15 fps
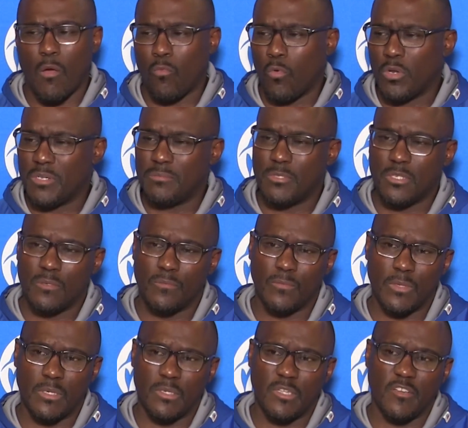I want them
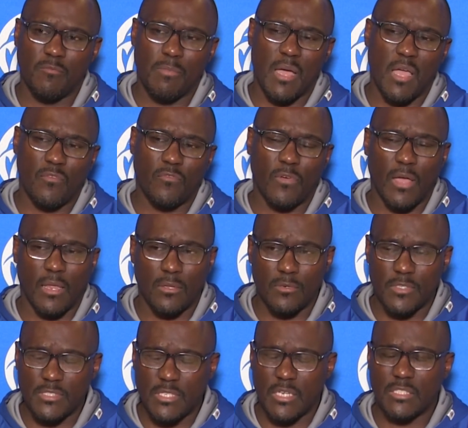to live by and
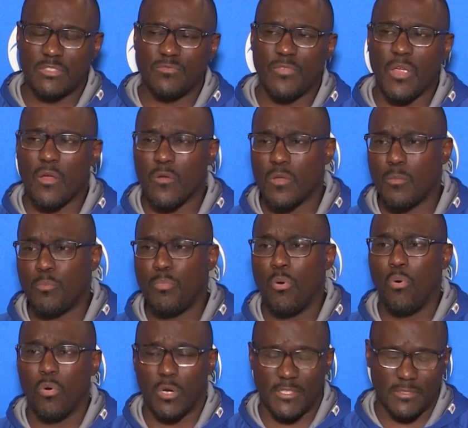follow is that it's very
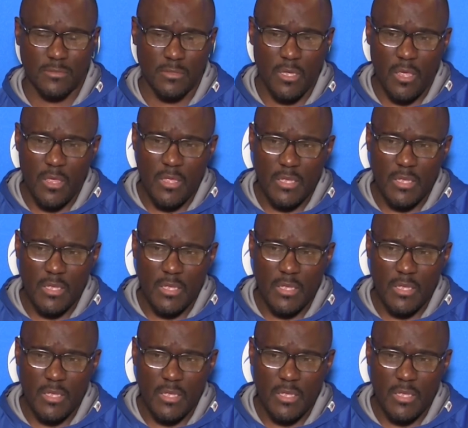important